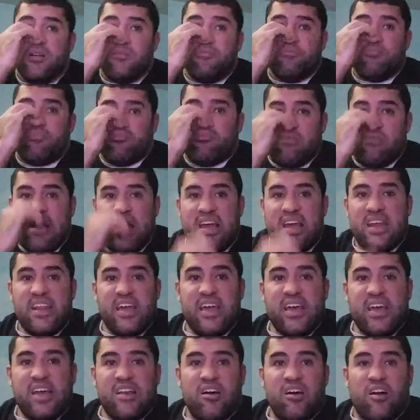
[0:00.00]
Bread
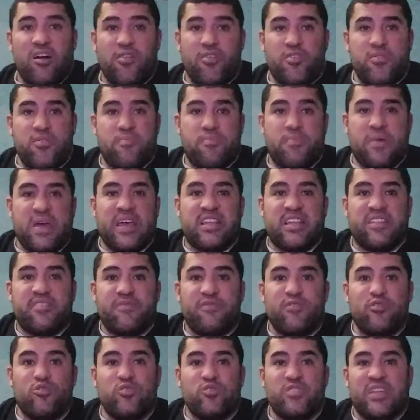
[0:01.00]
and other baked
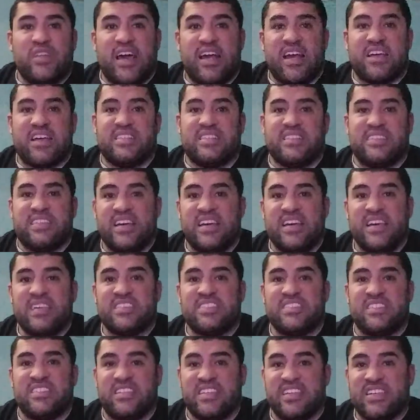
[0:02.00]
food that
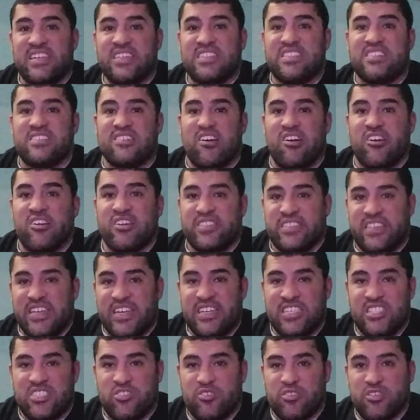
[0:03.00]
contains yeast are
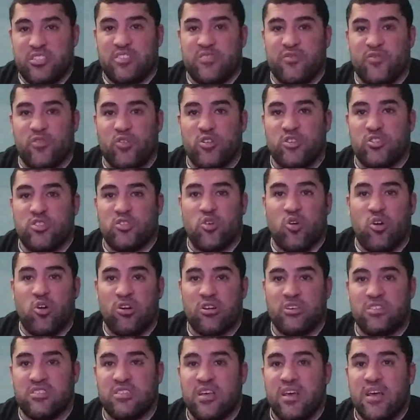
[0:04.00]
dangerous for
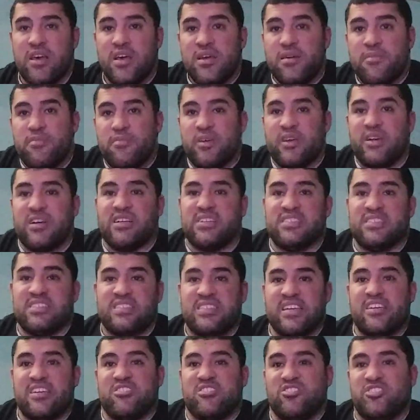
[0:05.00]
dogs because
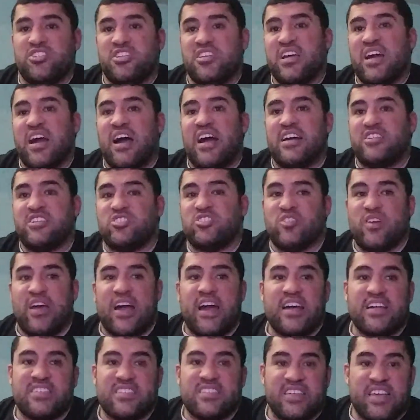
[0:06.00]
their GI
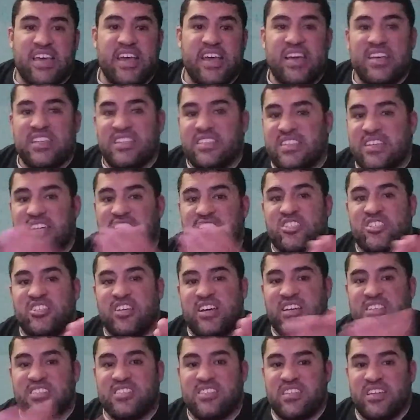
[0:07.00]
tracts can't
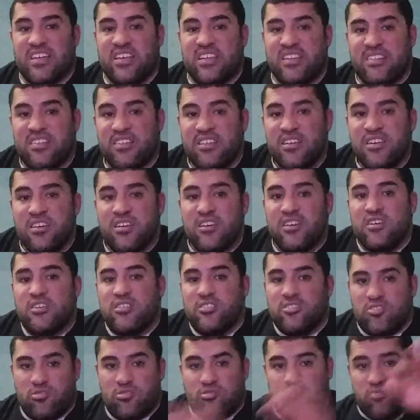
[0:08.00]
digest it.
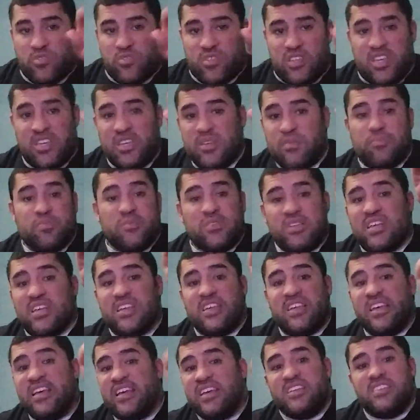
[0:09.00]
So keep the
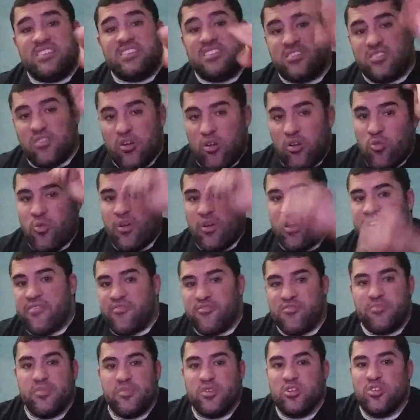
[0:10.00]
yeast away
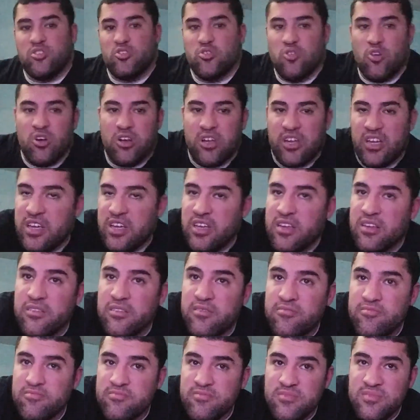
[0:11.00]
from your doggy.
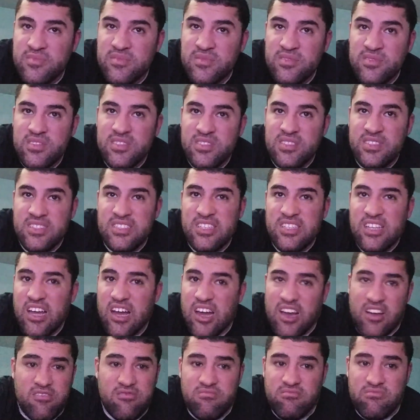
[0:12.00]

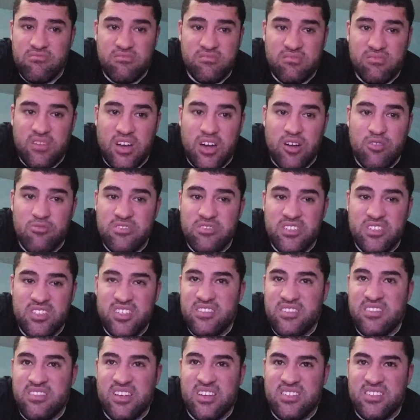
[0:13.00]
I wouldn't
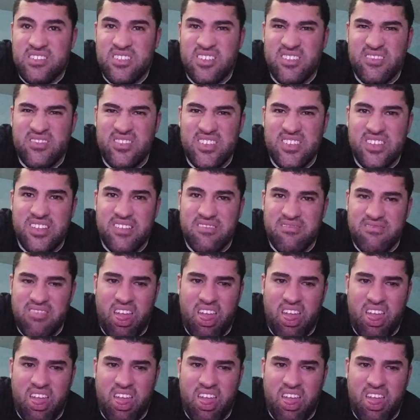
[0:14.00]
eat that stuff either.